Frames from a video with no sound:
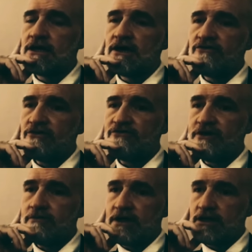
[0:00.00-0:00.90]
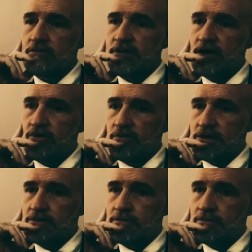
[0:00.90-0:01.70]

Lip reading: for female empowerment.